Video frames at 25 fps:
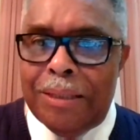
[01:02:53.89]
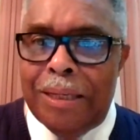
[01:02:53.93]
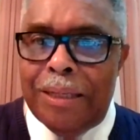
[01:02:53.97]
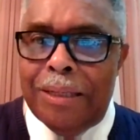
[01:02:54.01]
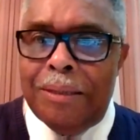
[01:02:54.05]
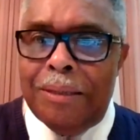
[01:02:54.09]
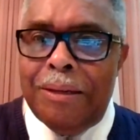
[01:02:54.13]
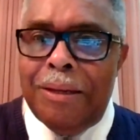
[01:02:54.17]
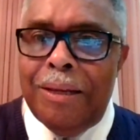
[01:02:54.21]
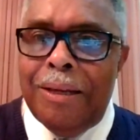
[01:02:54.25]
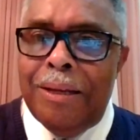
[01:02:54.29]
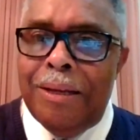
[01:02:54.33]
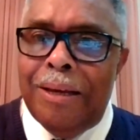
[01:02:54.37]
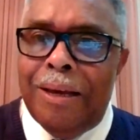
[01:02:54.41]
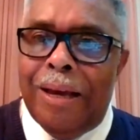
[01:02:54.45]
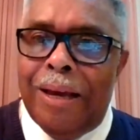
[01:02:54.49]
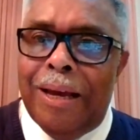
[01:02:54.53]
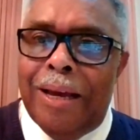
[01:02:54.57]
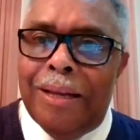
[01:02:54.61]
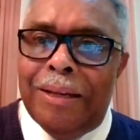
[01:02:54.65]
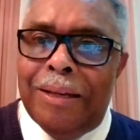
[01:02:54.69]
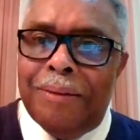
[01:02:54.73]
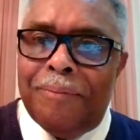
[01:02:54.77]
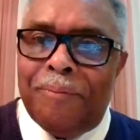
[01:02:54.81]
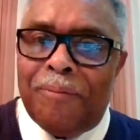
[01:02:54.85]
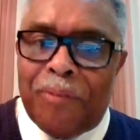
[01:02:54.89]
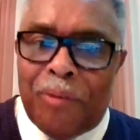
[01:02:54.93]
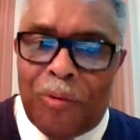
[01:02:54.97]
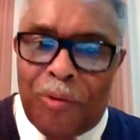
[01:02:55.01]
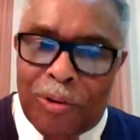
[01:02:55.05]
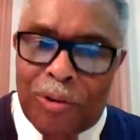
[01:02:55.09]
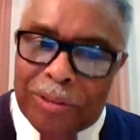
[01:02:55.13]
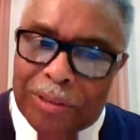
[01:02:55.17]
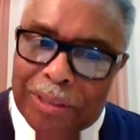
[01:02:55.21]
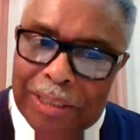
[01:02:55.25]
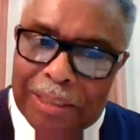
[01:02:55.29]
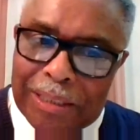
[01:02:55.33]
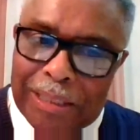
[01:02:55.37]
And of
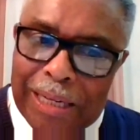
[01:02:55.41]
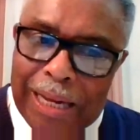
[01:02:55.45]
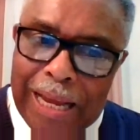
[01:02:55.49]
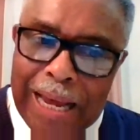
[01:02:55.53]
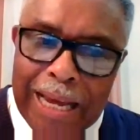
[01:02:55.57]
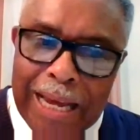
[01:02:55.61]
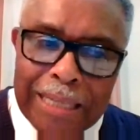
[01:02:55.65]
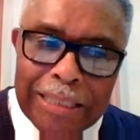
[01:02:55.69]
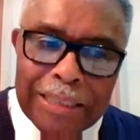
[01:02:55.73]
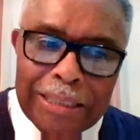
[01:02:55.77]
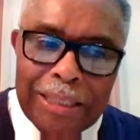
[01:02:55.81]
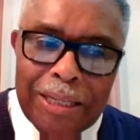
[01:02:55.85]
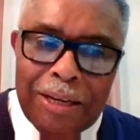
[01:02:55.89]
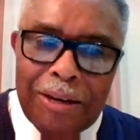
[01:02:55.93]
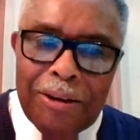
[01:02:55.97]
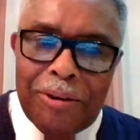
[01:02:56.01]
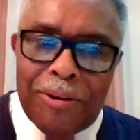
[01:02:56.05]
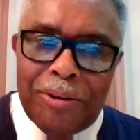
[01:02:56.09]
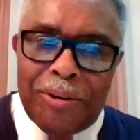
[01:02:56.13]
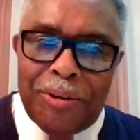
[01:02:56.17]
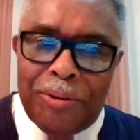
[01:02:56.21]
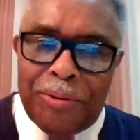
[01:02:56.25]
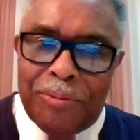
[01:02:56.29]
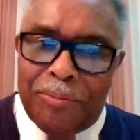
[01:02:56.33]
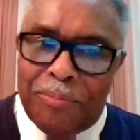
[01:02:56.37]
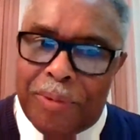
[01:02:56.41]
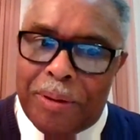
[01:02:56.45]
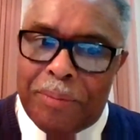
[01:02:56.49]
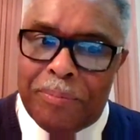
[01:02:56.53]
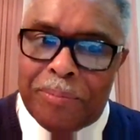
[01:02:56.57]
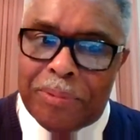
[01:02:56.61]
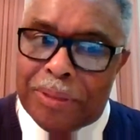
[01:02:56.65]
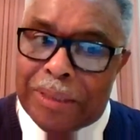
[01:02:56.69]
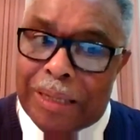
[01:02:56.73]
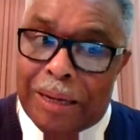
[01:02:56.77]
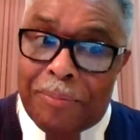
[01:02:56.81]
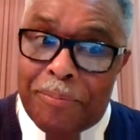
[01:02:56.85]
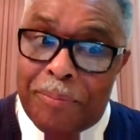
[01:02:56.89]
course, this last year, you remember
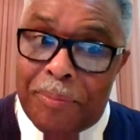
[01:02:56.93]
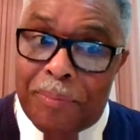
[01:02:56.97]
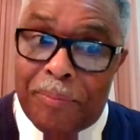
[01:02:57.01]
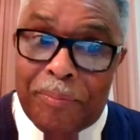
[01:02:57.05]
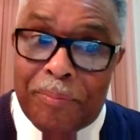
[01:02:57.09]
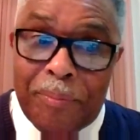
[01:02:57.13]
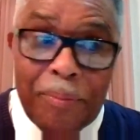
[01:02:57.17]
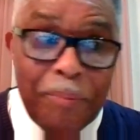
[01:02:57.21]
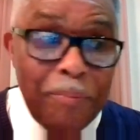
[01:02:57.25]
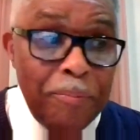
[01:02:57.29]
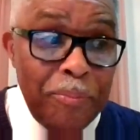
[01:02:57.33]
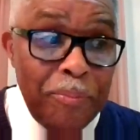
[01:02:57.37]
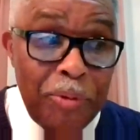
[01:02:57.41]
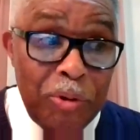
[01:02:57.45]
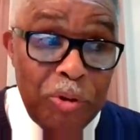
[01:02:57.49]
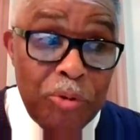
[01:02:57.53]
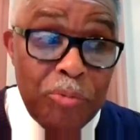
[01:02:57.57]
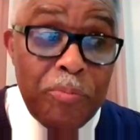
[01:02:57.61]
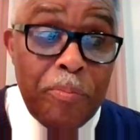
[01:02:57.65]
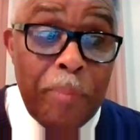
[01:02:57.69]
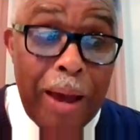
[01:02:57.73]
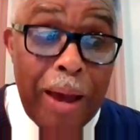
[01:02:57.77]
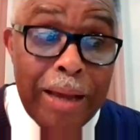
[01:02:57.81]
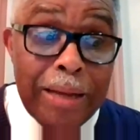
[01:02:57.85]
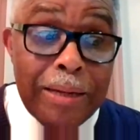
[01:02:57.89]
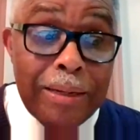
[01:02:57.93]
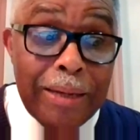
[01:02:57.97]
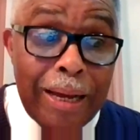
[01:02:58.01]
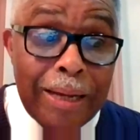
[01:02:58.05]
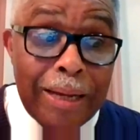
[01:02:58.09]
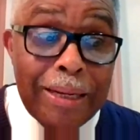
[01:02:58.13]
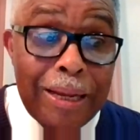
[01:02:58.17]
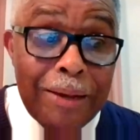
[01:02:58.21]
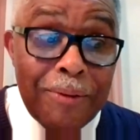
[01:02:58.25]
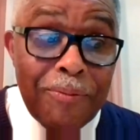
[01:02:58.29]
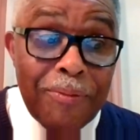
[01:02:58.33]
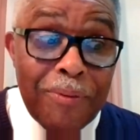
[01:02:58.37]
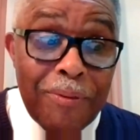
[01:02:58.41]
some, you might not
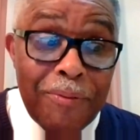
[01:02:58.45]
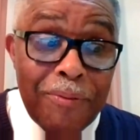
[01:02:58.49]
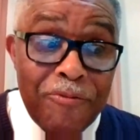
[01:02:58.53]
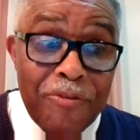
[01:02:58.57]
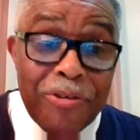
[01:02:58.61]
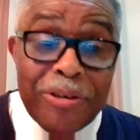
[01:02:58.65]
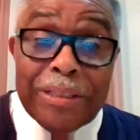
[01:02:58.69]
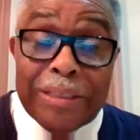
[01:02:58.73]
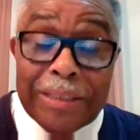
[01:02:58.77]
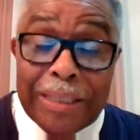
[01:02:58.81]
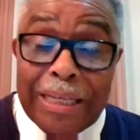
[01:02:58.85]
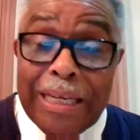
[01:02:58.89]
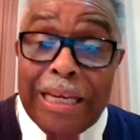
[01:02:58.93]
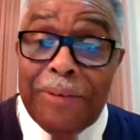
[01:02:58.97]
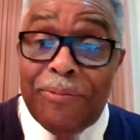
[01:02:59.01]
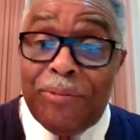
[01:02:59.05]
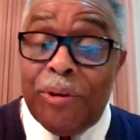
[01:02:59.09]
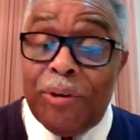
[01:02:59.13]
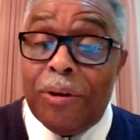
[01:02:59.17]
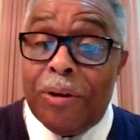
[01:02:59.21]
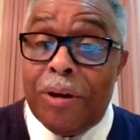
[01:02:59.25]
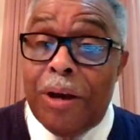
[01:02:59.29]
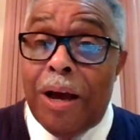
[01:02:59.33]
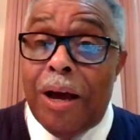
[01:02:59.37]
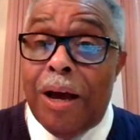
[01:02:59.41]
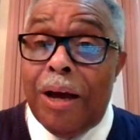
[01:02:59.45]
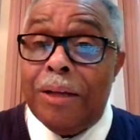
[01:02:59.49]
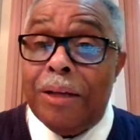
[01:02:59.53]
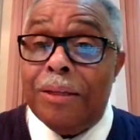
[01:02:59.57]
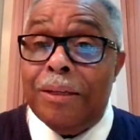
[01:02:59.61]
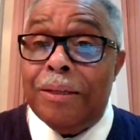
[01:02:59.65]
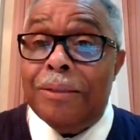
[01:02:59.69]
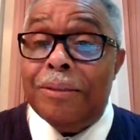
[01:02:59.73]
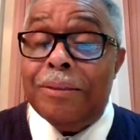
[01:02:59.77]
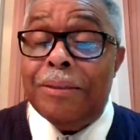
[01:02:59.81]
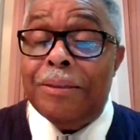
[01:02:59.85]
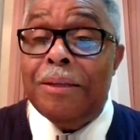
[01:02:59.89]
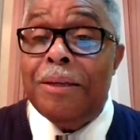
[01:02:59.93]
have received your card
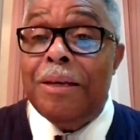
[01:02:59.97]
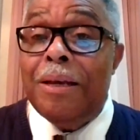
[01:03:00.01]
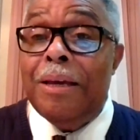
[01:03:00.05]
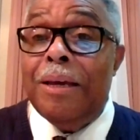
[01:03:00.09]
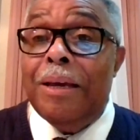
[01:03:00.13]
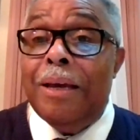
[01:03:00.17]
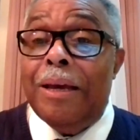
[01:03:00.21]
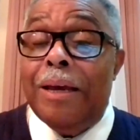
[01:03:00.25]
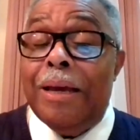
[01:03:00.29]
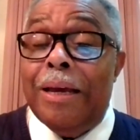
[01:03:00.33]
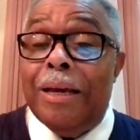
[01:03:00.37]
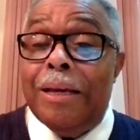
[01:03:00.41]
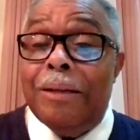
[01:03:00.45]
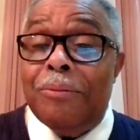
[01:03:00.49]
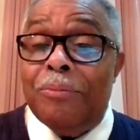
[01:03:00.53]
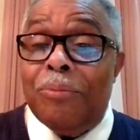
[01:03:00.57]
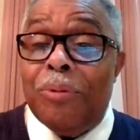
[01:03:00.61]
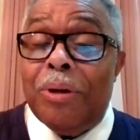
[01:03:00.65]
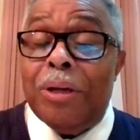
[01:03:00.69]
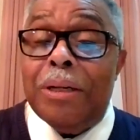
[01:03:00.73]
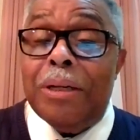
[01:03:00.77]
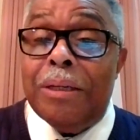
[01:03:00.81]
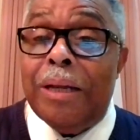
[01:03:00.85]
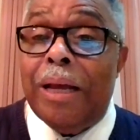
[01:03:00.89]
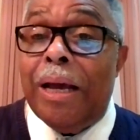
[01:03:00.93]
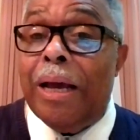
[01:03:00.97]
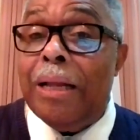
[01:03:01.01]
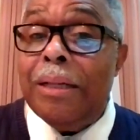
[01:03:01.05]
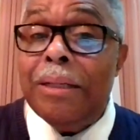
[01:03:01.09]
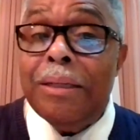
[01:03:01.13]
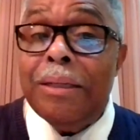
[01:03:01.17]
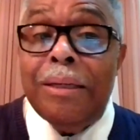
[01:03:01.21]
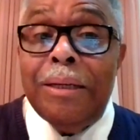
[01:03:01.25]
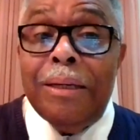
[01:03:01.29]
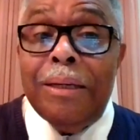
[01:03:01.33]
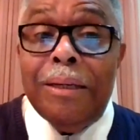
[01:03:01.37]
and whatnot.